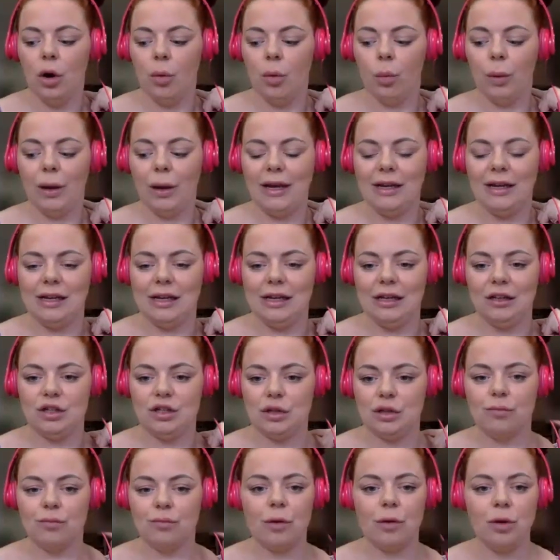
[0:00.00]
we need
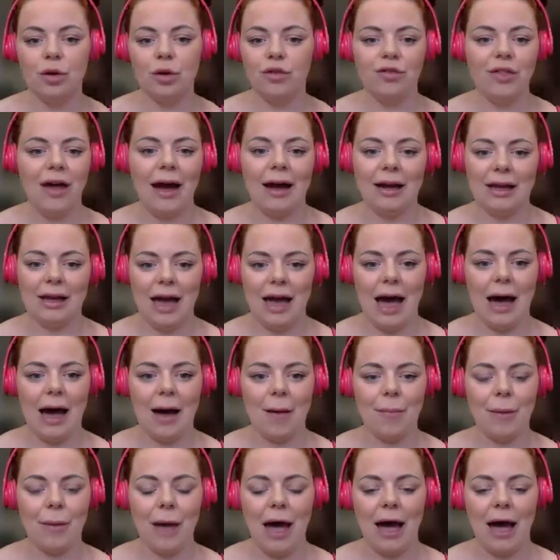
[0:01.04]
to remove that cap.